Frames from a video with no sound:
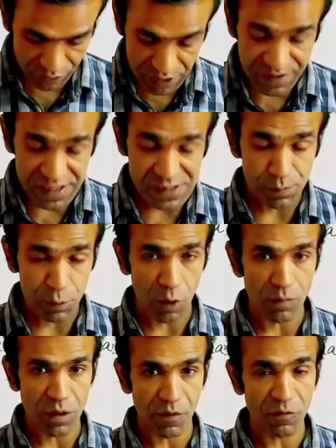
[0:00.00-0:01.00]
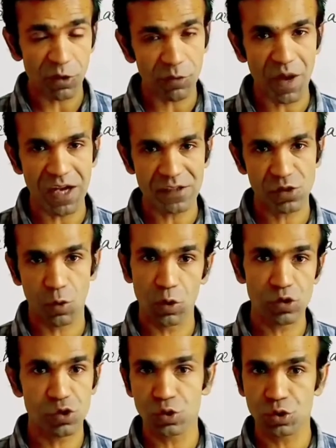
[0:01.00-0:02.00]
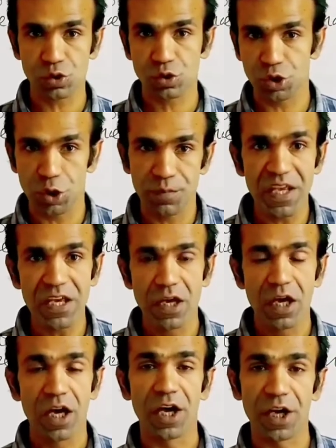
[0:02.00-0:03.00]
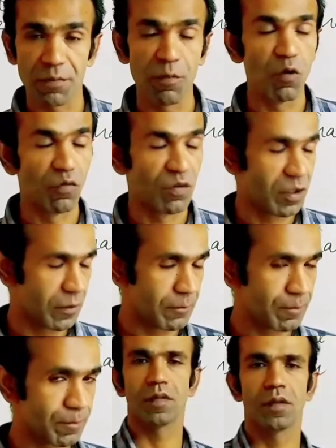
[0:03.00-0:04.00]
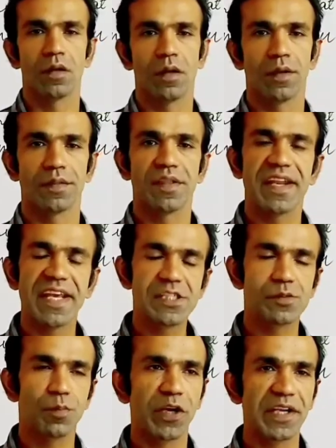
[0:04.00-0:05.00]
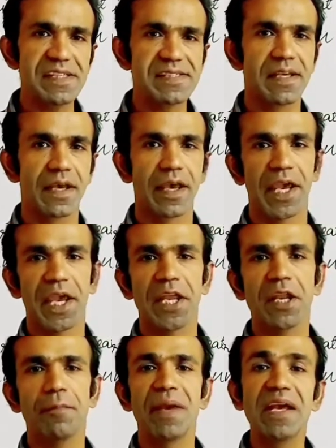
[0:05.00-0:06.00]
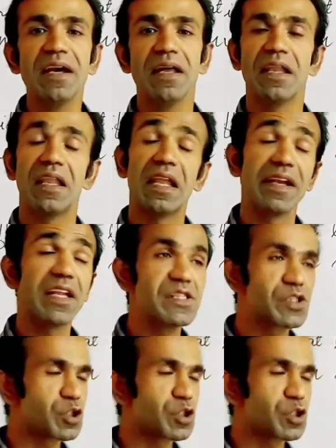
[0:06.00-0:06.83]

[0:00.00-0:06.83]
this problem of footmarks also should be removed. The next point is in a big London